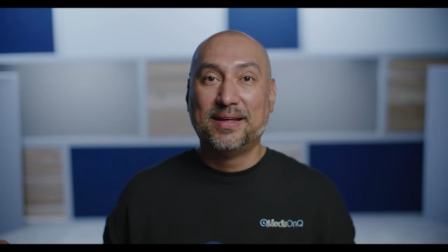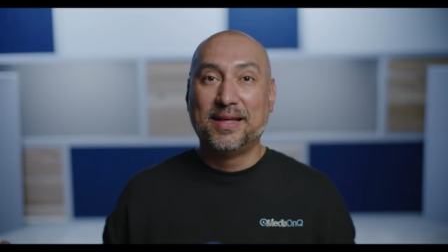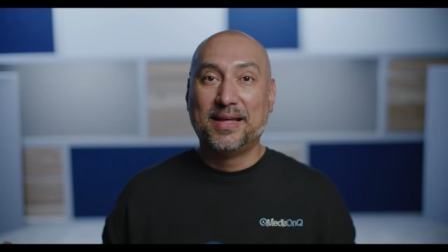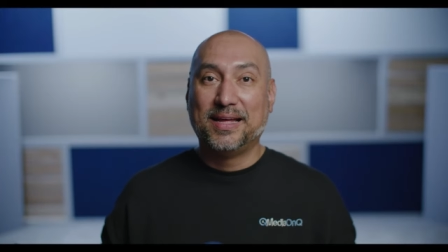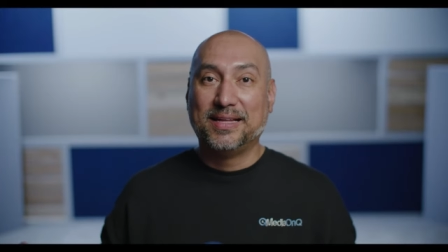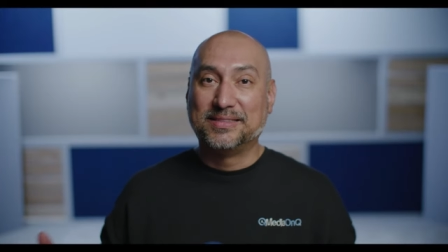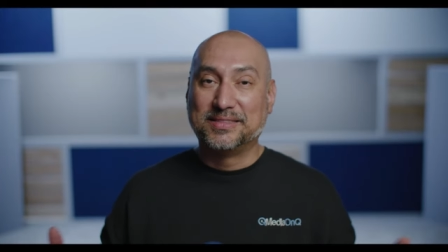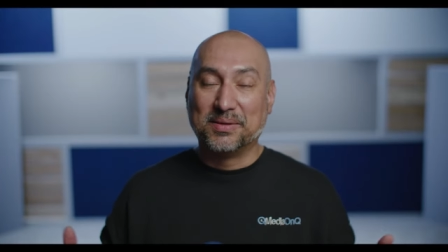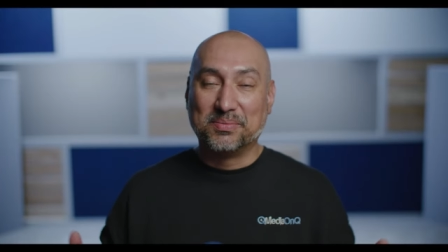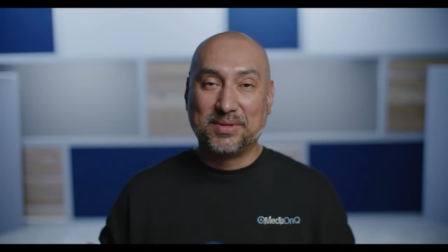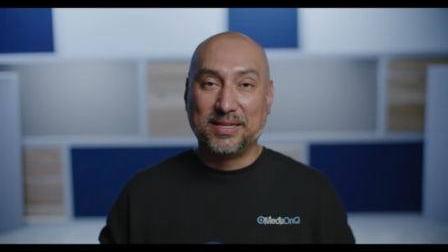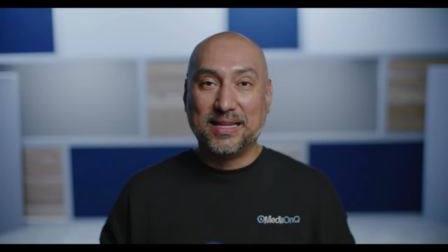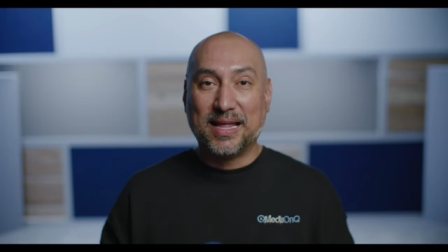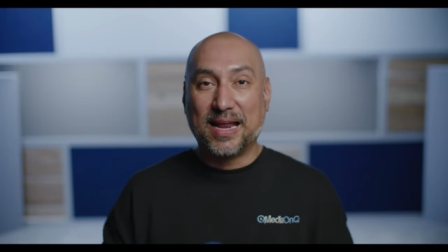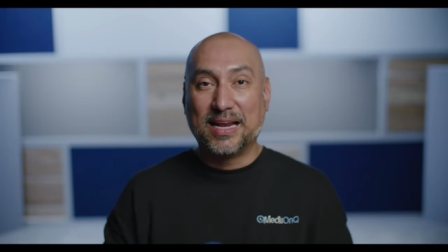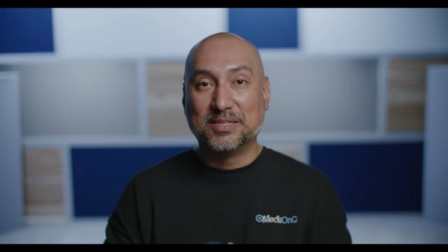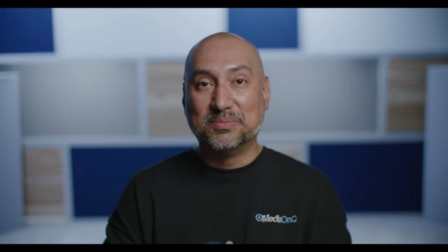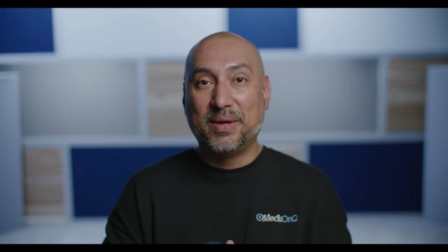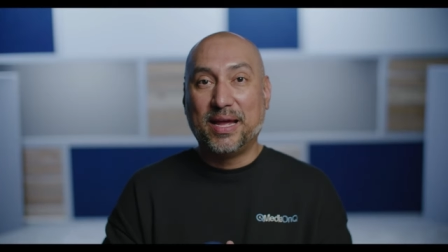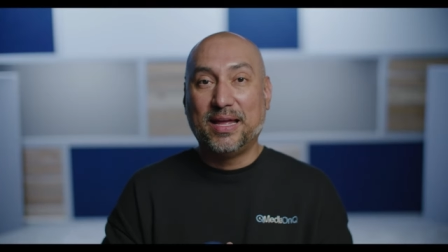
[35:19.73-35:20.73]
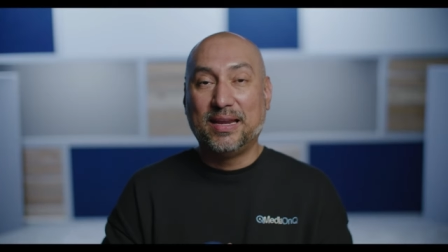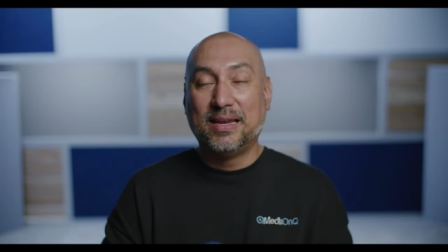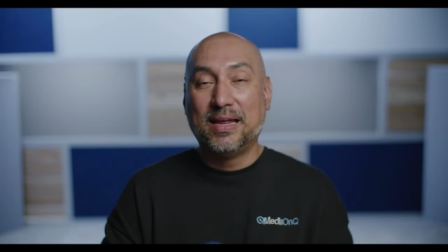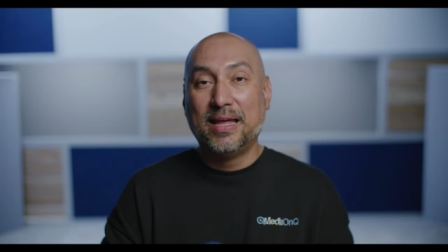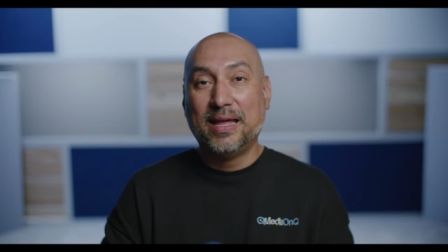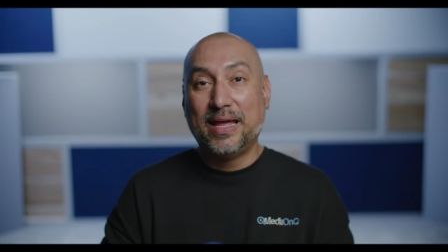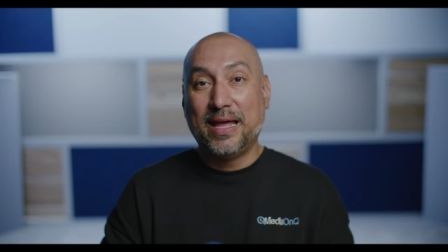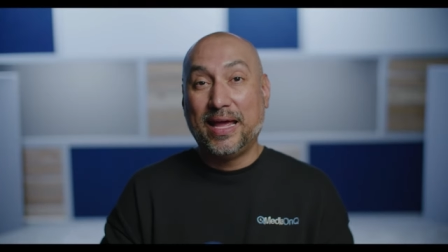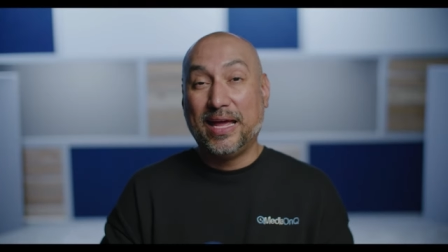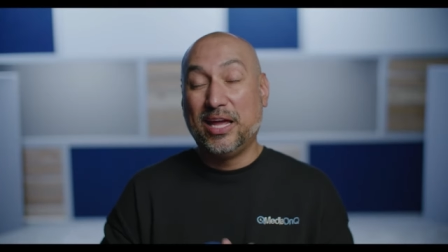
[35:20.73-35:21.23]
It's something that has made
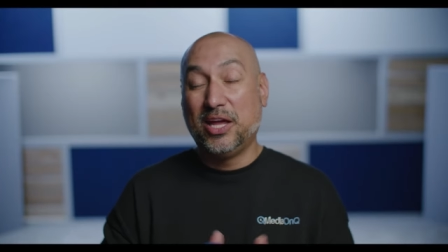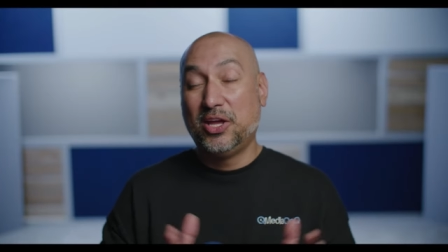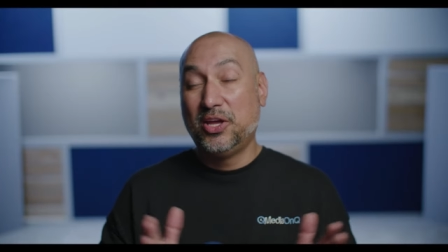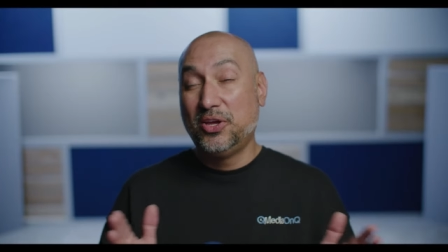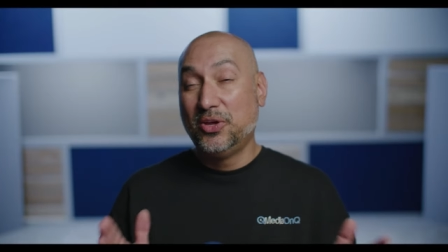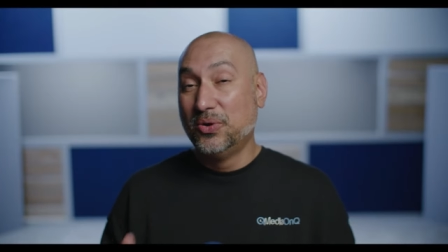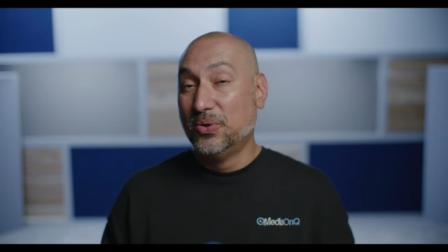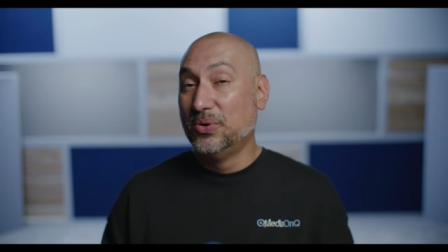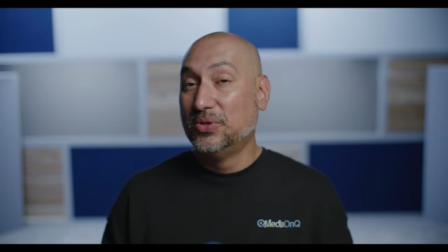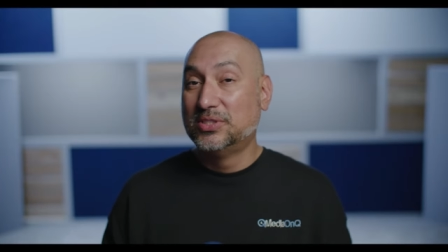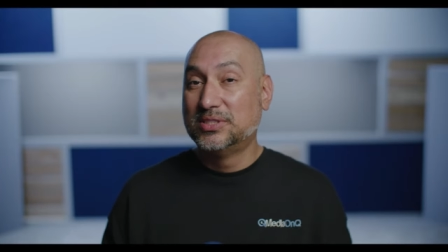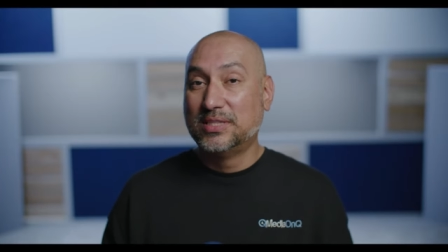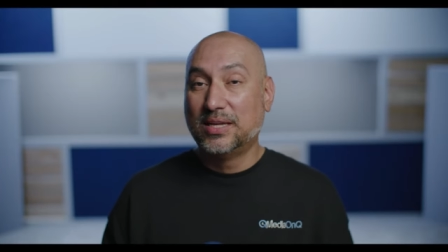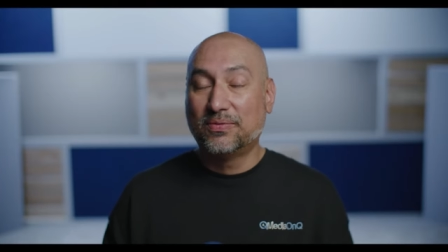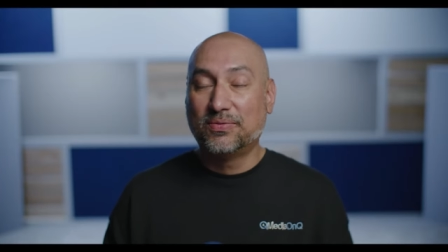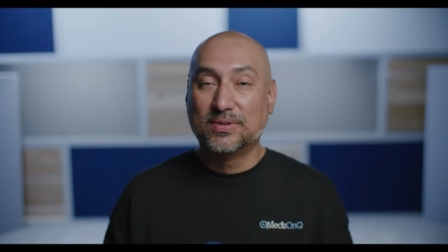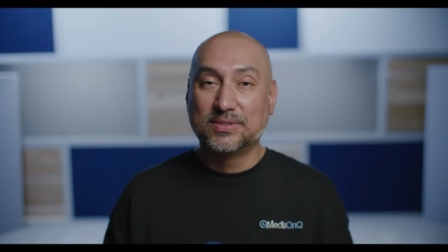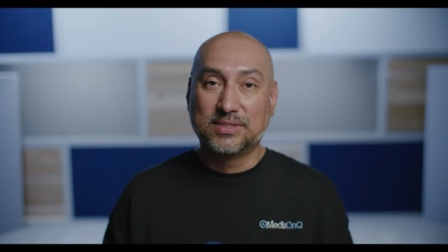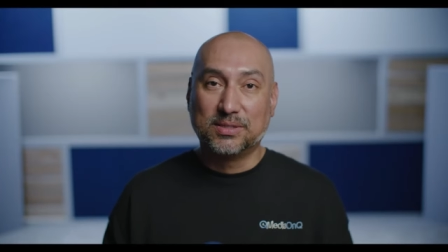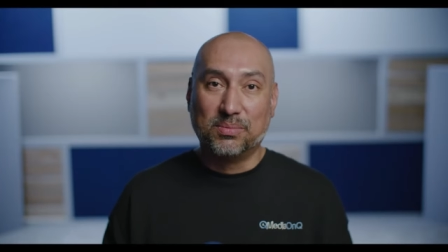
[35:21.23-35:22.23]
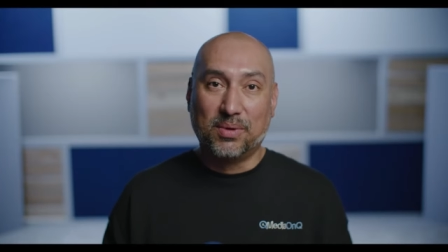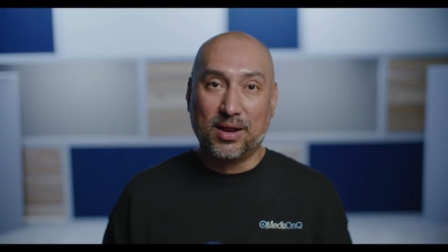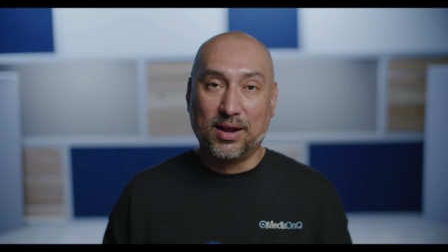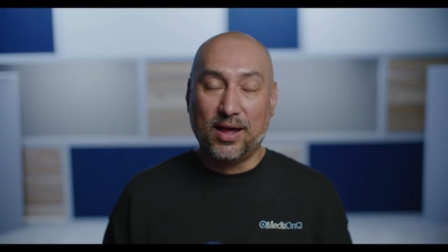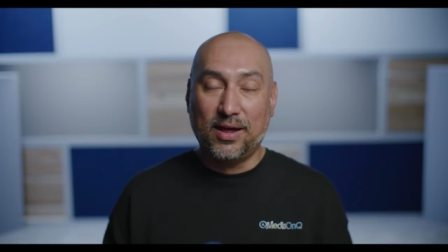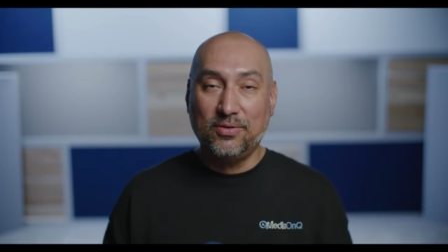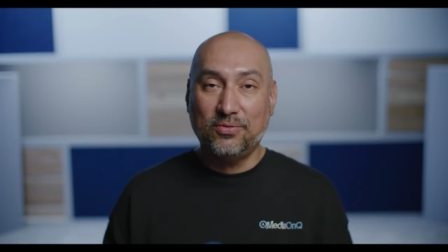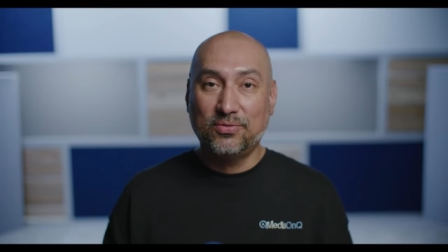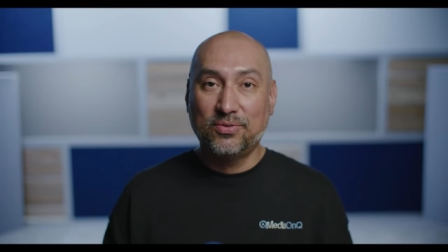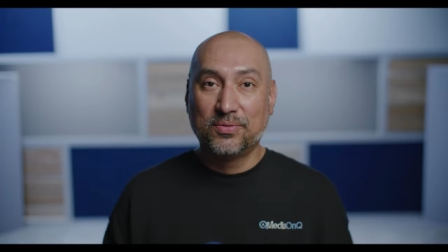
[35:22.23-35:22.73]
a huge difference in my
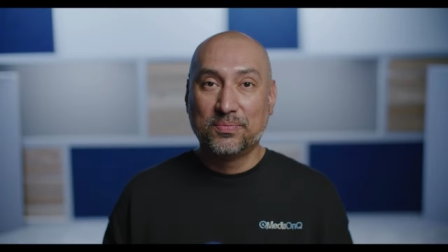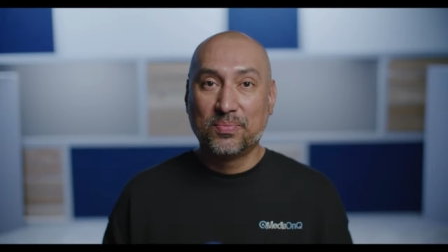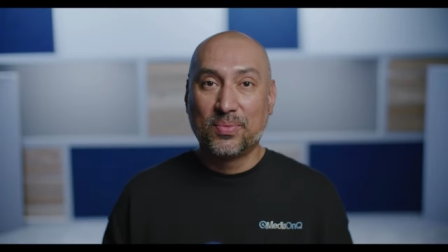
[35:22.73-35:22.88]
life.